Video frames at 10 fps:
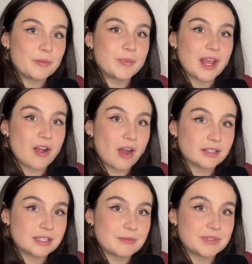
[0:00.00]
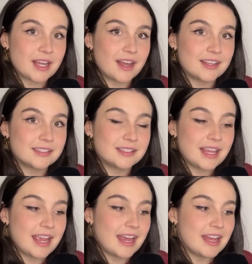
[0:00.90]
being awesome to us
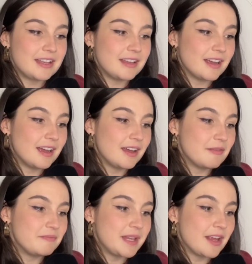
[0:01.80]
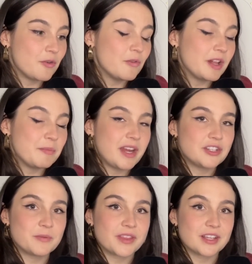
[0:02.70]
and being cool and
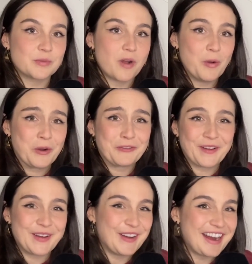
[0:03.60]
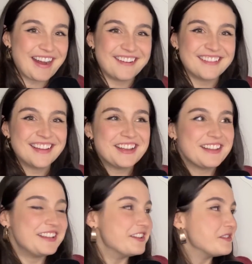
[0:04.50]
patient with us while we're figuring out,
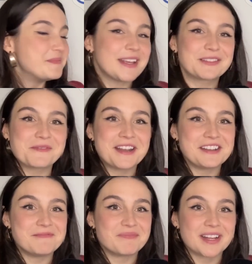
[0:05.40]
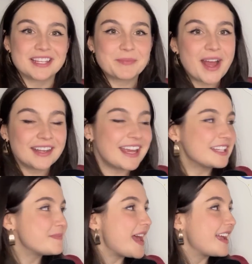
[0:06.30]
the best way to bring this
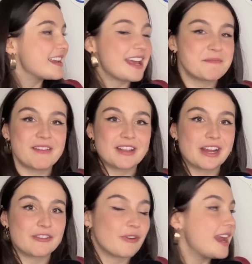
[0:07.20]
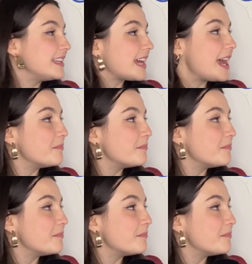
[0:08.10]
podcast back. And I'm having a great time